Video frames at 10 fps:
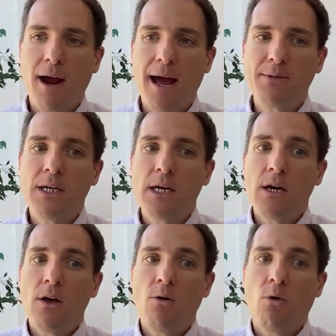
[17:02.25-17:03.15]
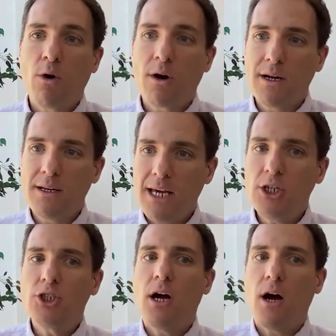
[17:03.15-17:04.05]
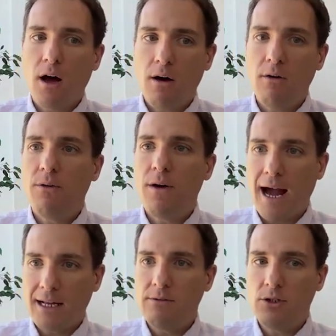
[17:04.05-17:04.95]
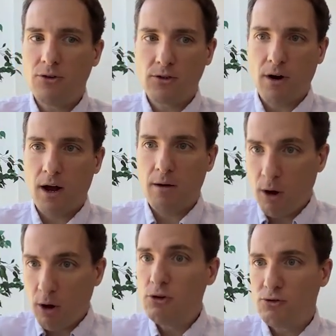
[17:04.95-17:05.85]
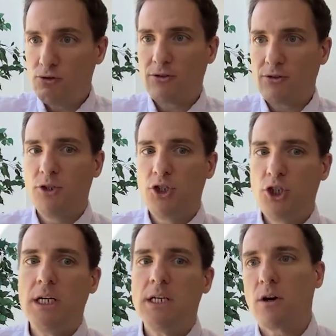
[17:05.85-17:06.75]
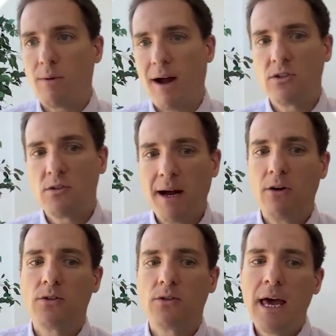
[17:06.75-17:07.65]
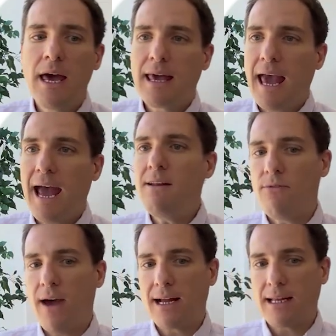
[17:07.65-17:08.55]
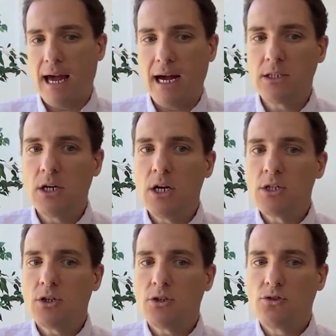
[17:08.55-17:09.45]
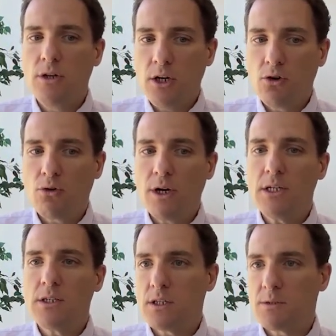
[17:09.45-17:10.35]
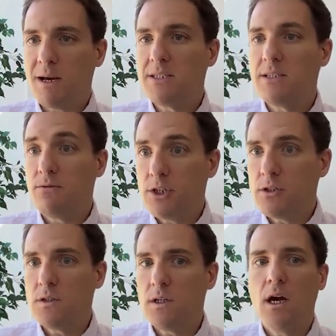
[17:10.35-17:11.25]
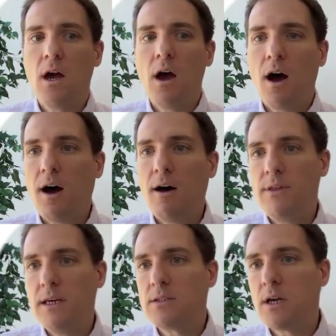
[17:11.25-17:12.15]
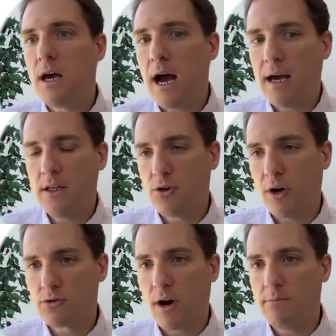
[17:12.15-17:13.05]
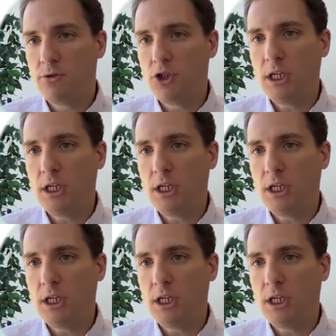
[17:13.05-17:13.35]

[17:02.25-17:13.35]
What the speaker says: perhaps organization of actively Pol2 transcribed genes around speckles can in fact act to increase the splicing efficiency of these highly transcribed